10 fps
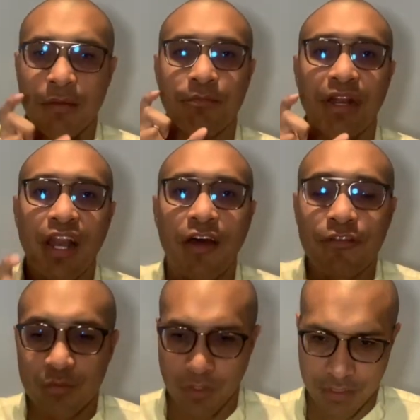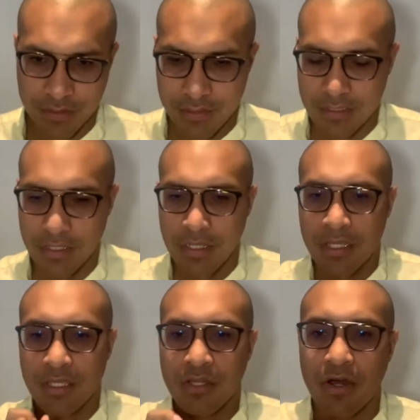Beloved ones,
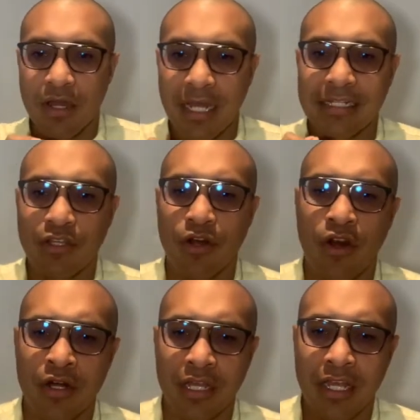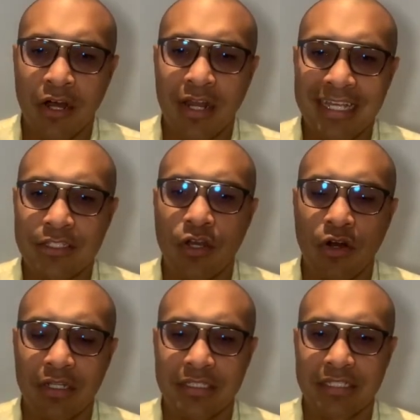God has
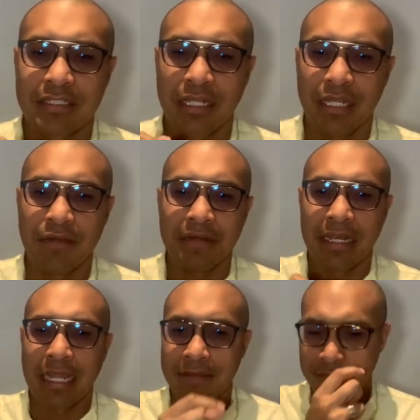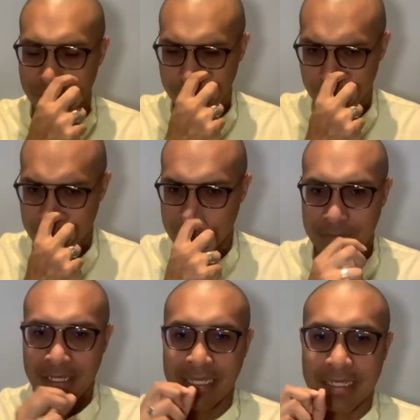called us to live a life of freedom
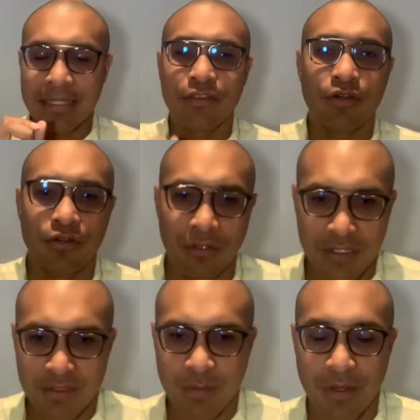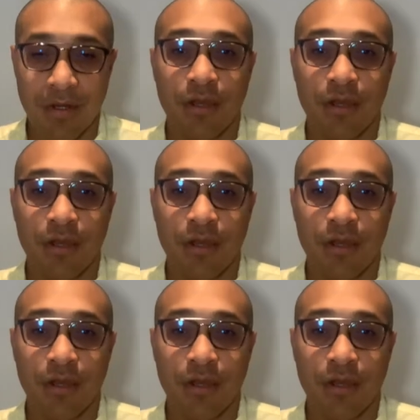in the Holy Spirit.